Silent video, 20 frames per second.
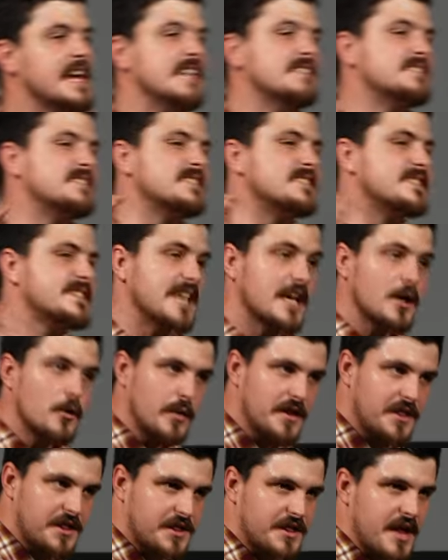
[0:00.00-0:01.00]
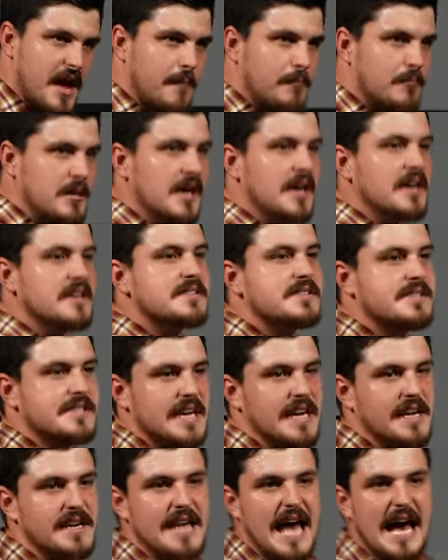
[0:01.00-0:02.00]
is sick with them.
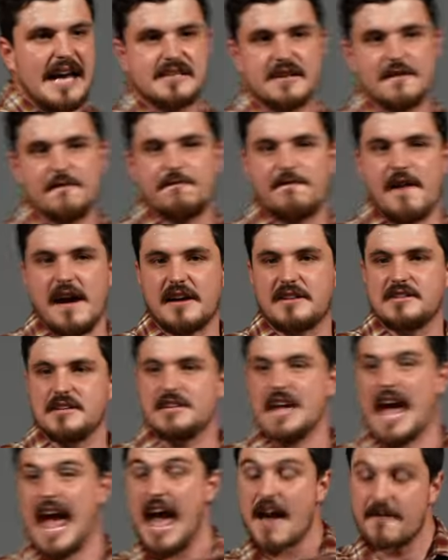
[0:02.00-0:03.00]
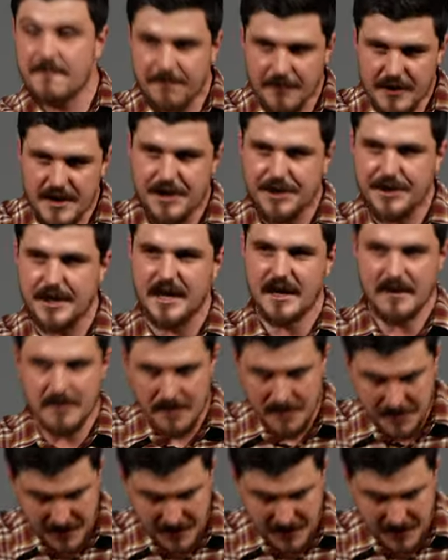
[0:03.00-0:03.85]
Sin has infected everything.